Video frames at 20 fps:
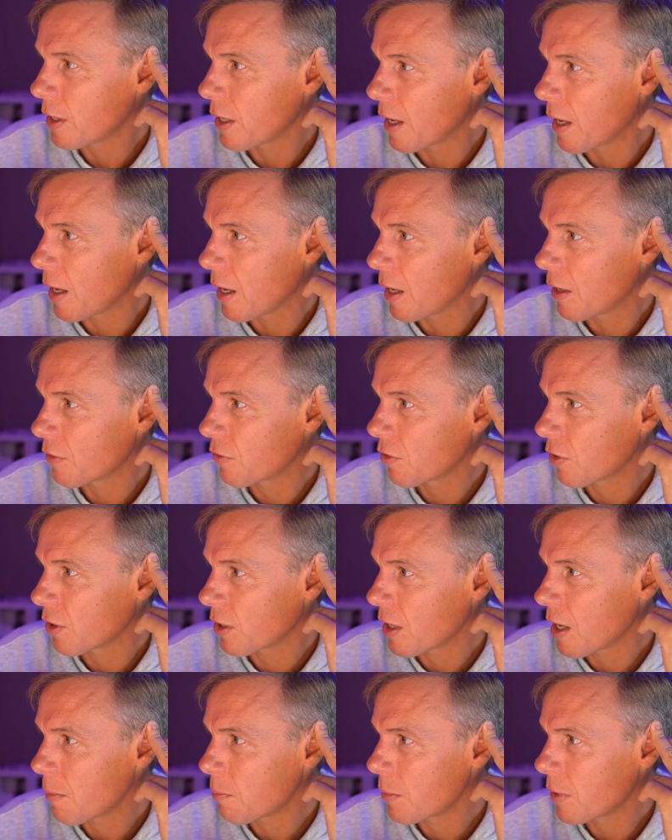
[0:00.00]
So a
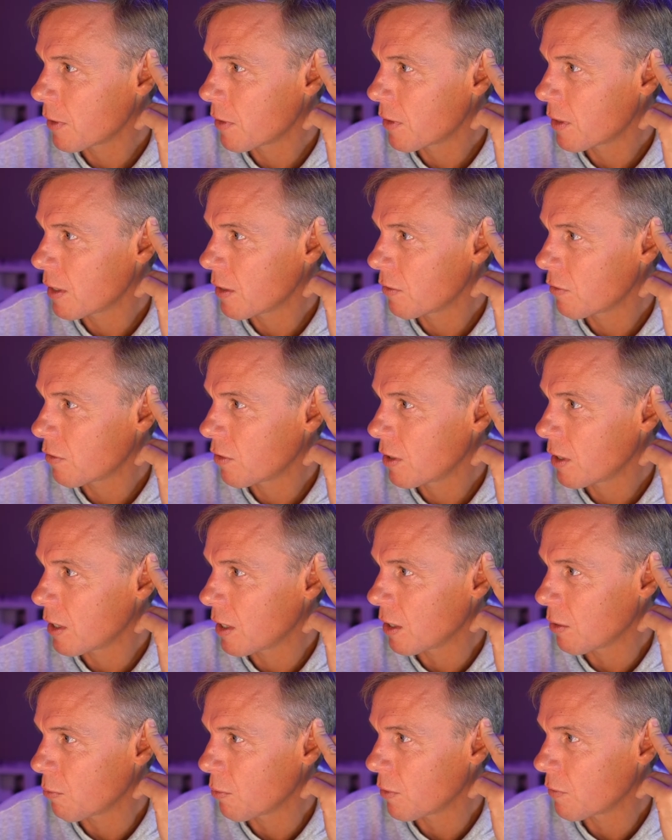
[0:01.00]
couple of things
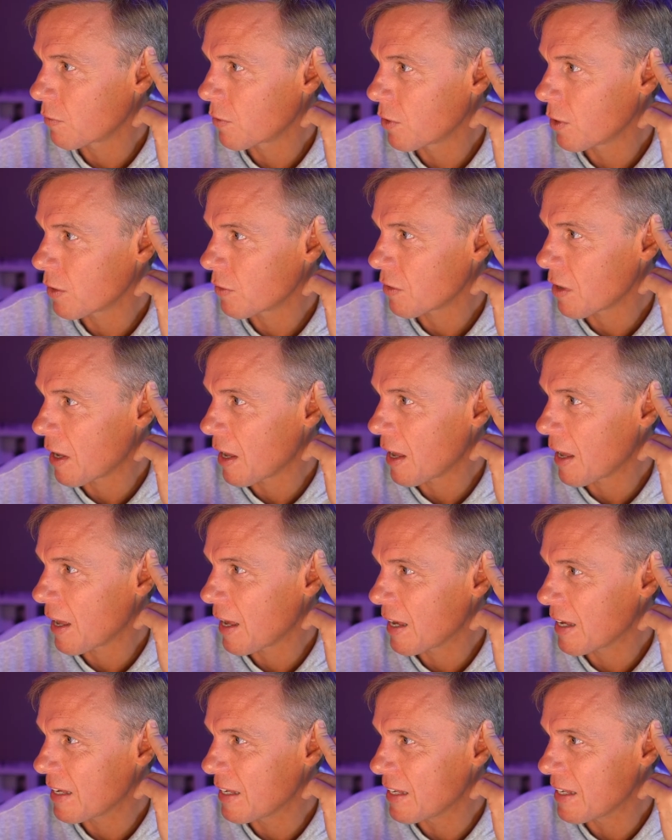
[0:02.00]
here. We've got
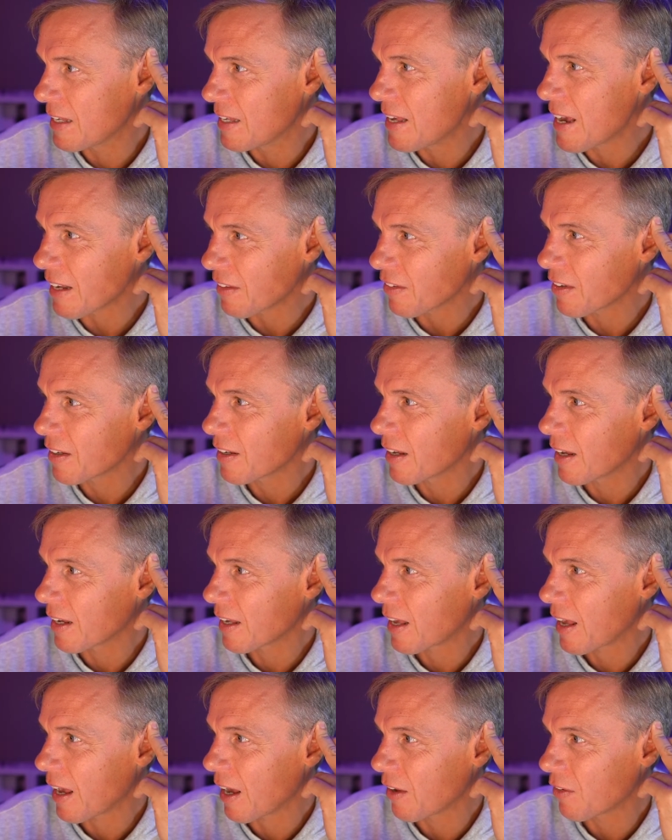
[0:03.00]
Get
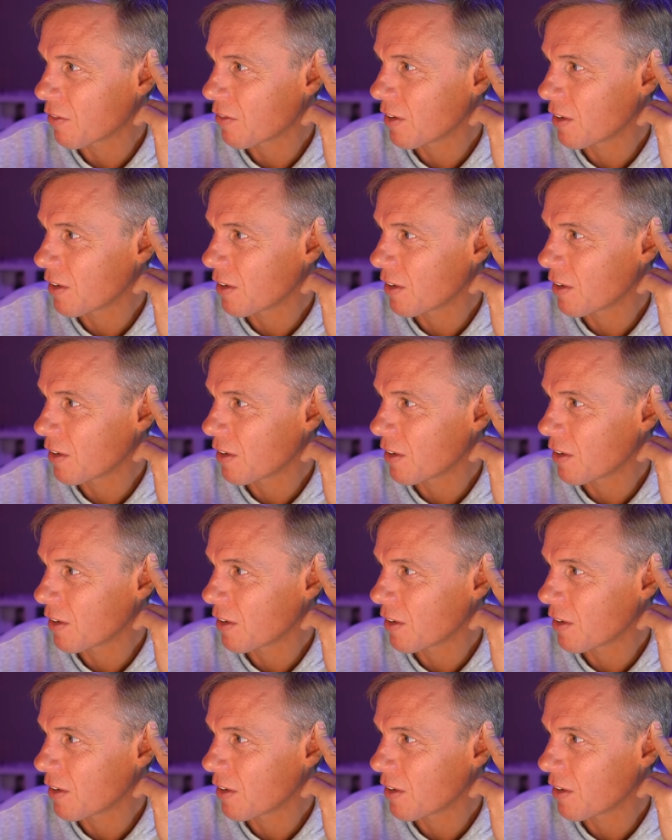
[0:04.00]
accounts.